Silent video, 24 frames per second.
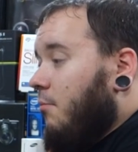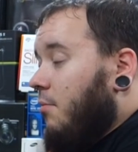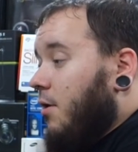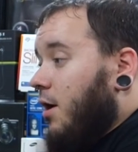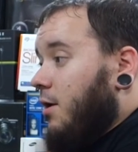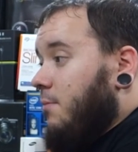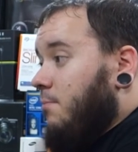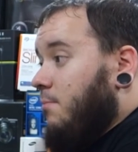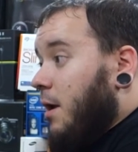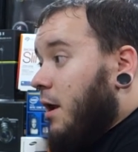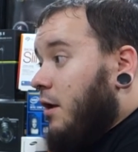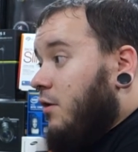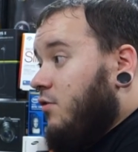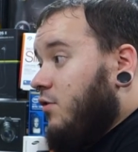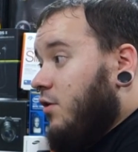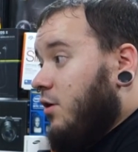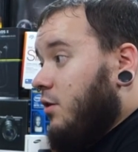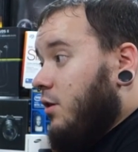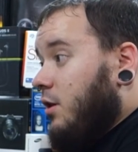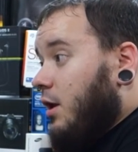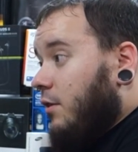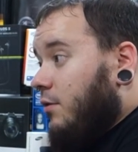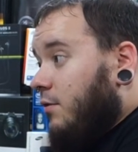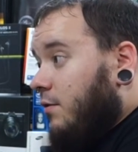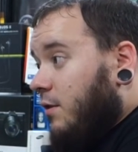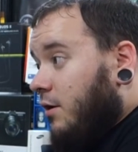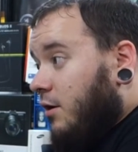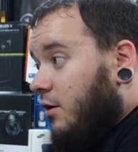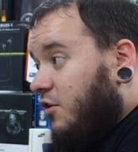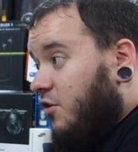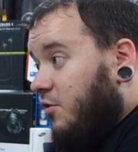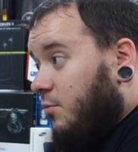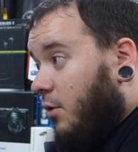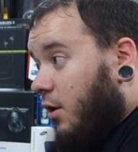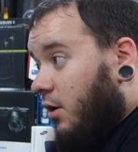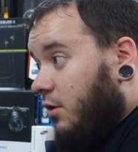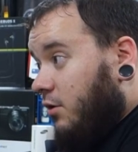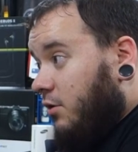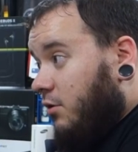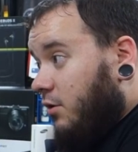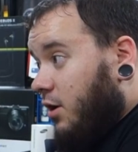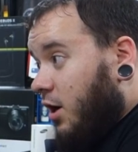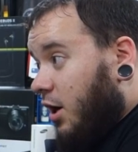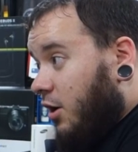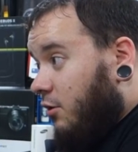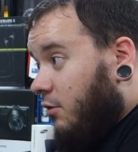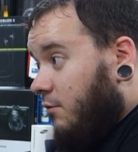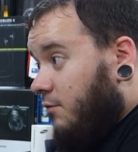But basically, other than a small little
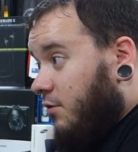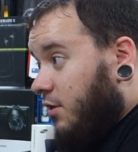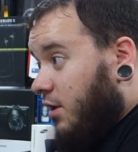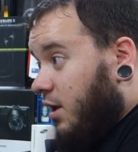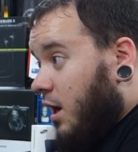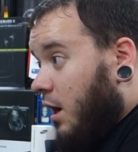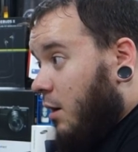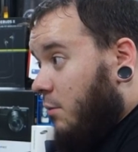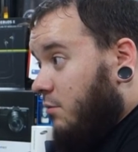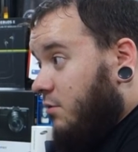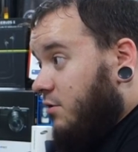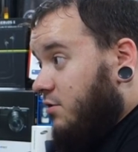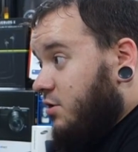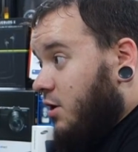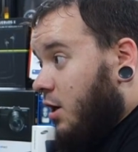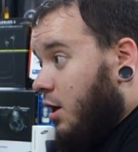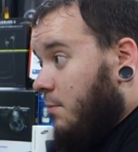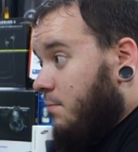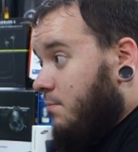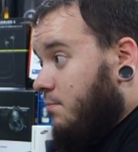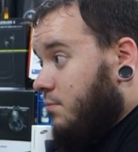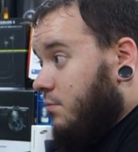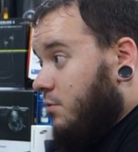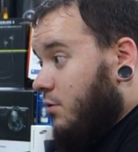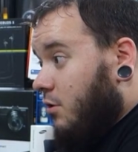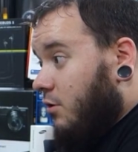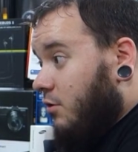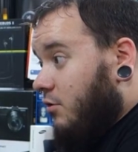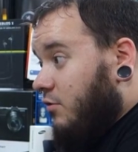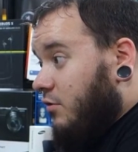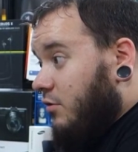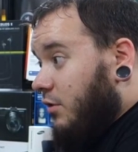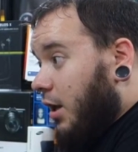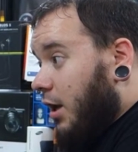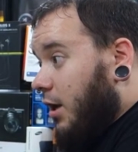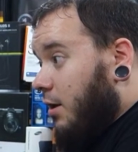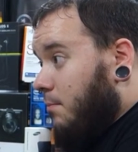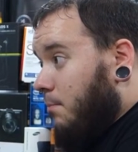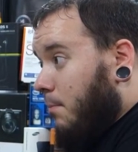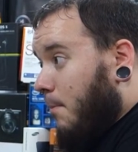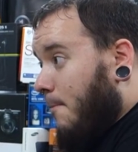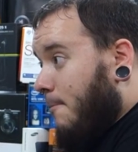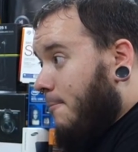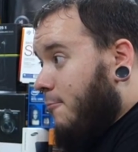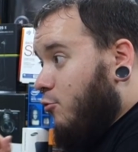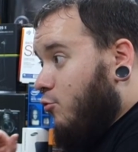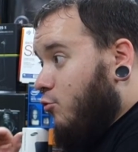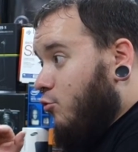cutout for the camera at the top, there's like
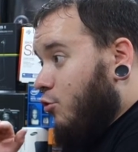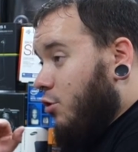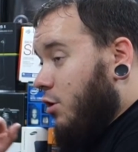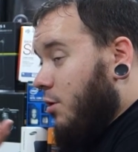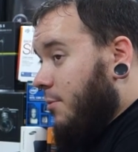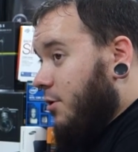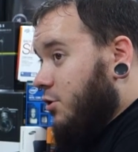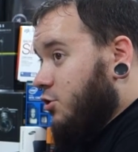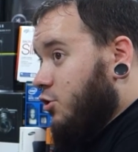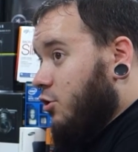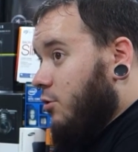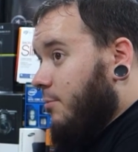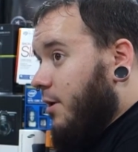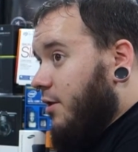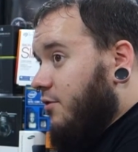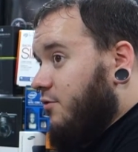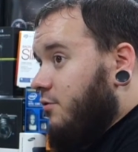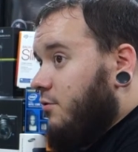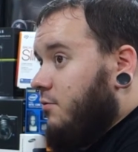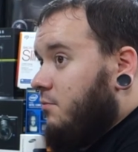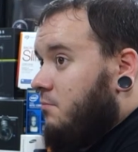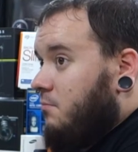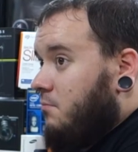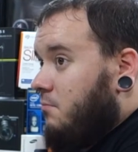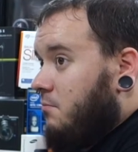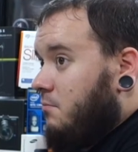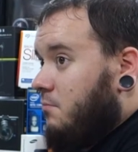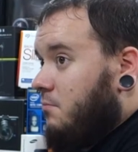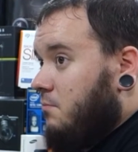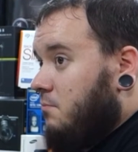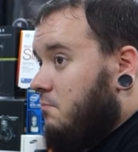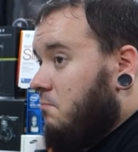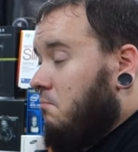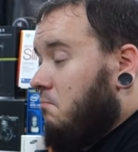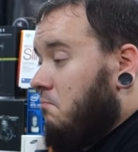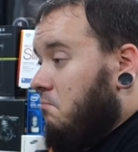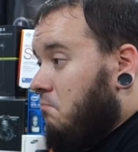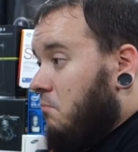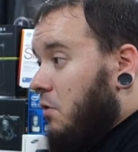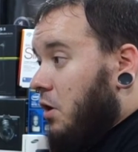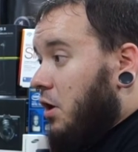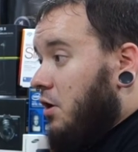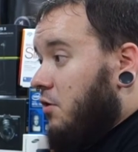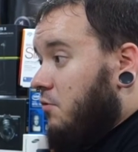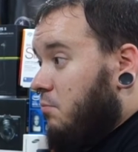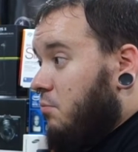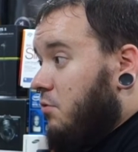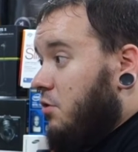pretty much no bezel.
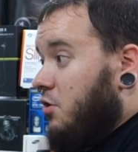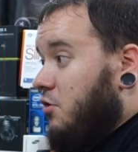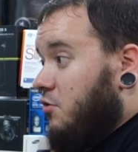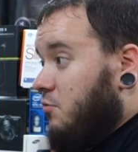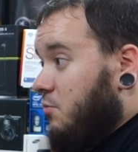Like, it's pretty